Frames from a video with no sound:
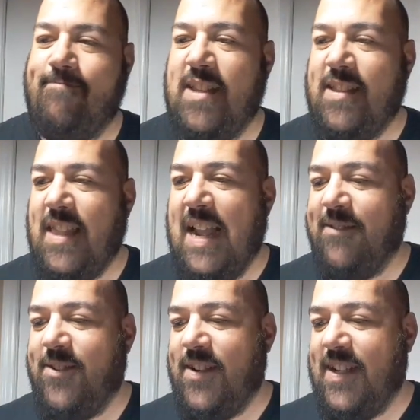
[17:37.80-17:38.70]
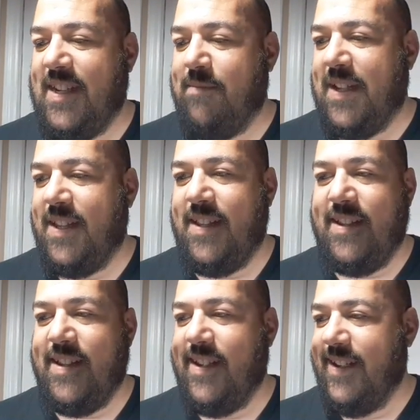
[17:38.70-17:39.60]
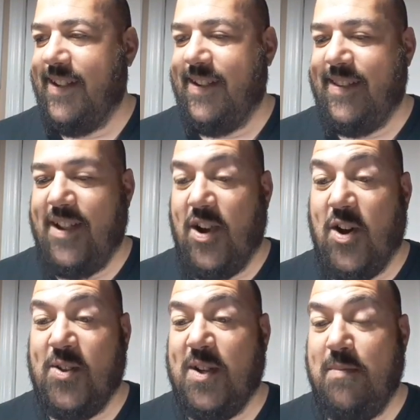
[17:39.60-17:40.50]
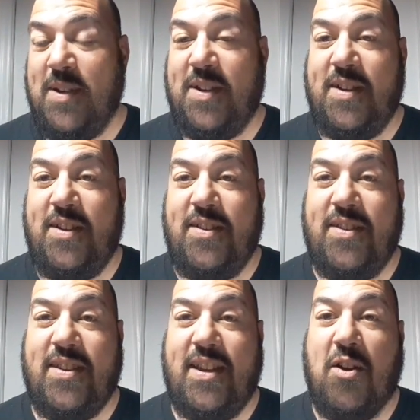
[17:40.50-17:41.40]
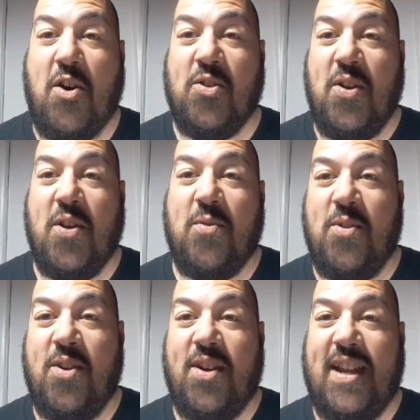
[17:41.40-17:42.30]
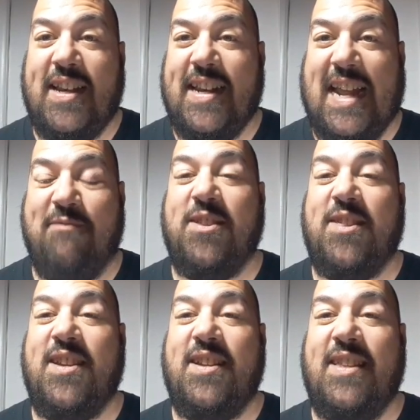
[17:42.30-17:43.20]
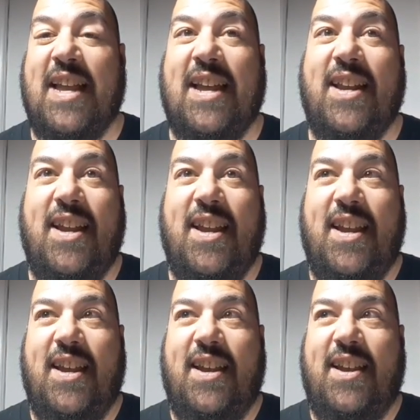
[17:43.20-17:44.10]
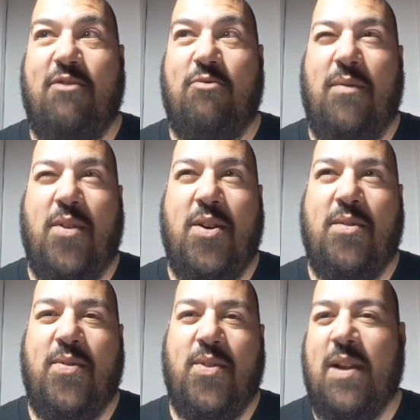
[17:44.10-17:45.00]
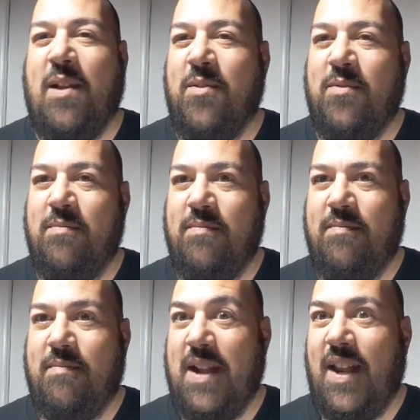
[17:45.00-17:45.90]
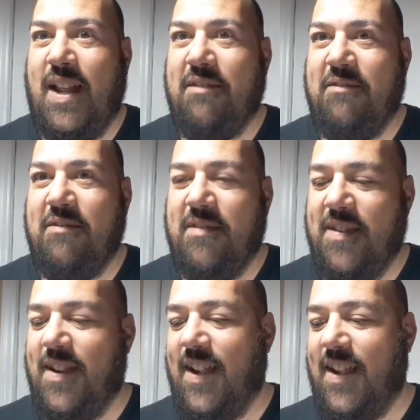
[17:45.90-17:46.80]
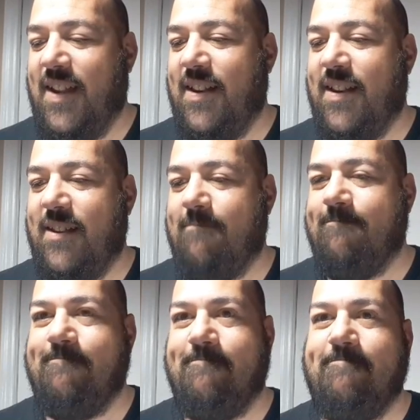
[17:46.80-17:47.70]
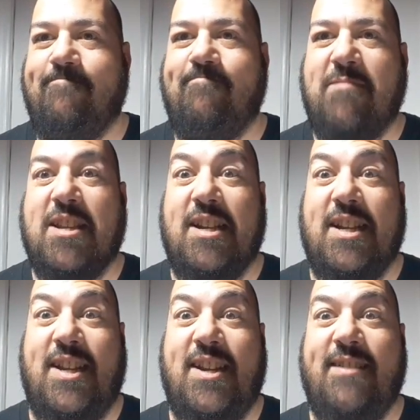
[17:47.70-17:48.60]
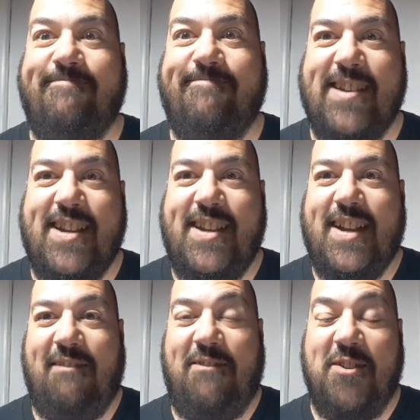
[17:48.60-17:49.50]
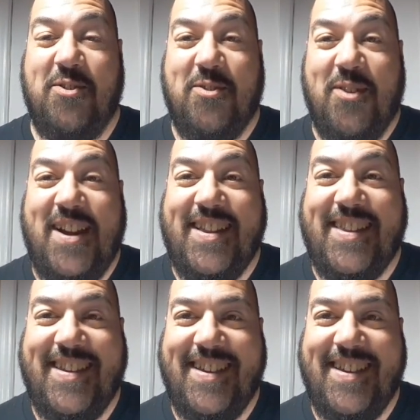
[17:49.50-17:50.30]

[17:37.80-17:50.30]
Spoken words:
This live stream and just all the commissions and all the artwork and everything that revolves around my life. And yeah, I feel great.